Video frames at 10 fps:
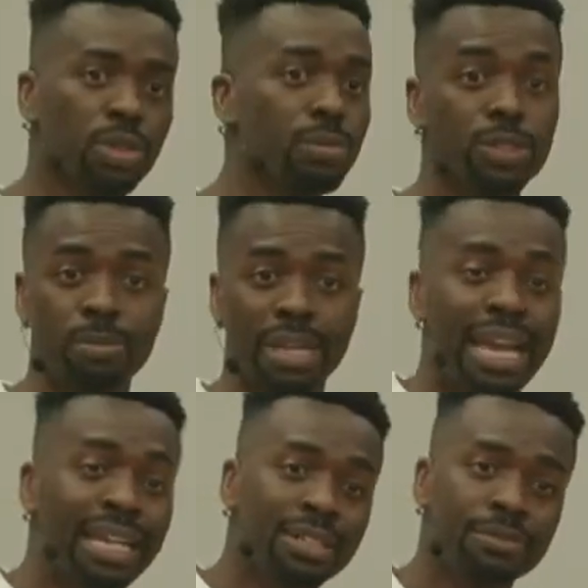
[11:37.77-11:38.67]
husband was
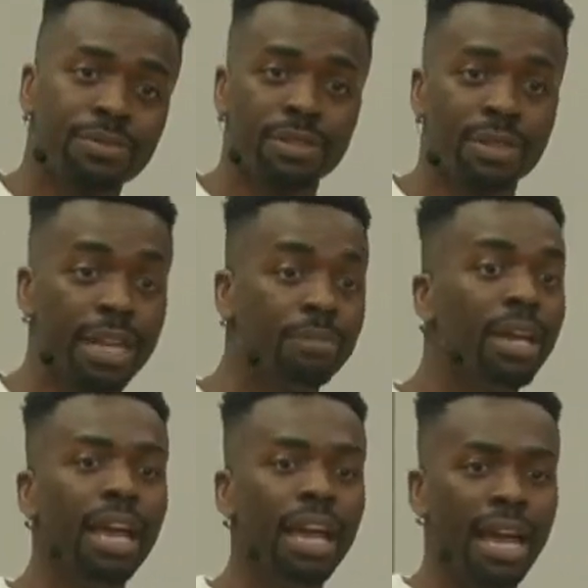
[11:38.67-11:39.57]
beheaded in front of them.
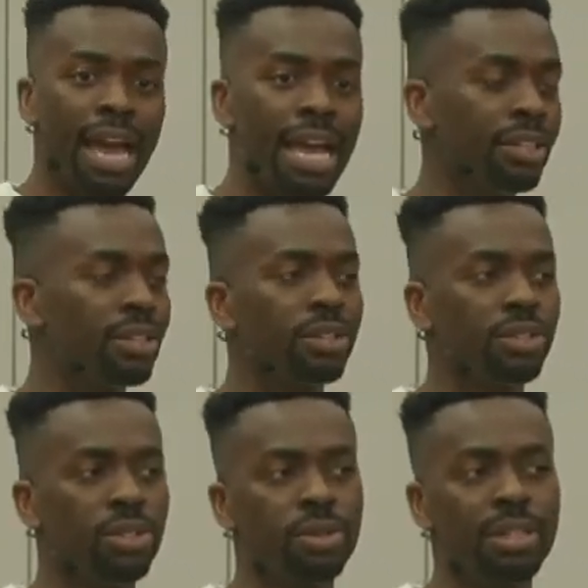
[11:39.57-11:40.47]
And
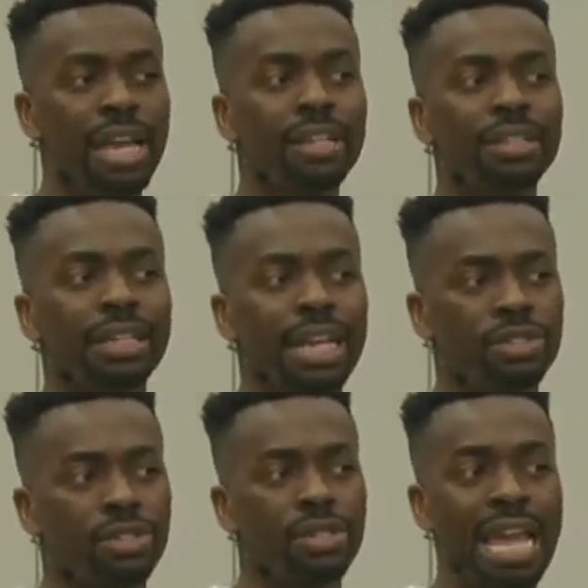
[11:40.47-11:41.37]
you then
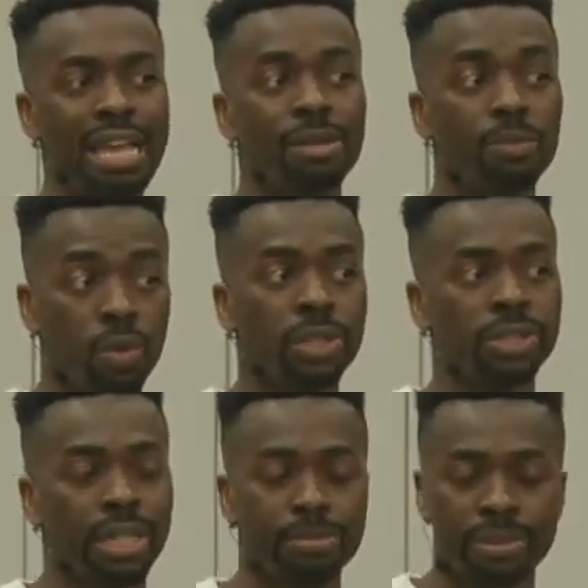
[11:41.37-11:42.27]
get to hear them
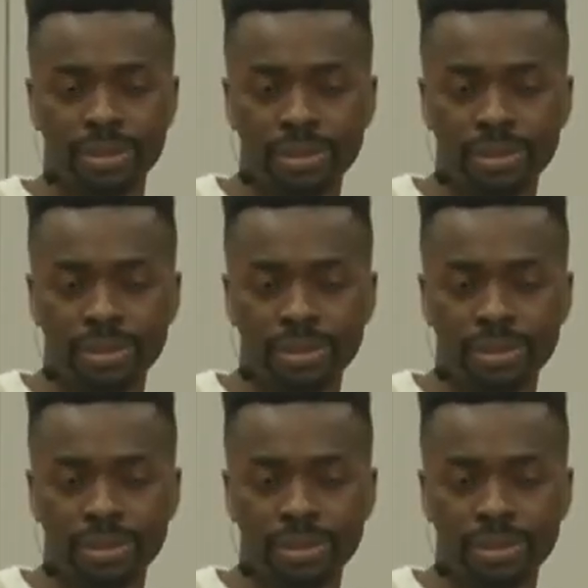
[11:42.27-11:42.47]
worship.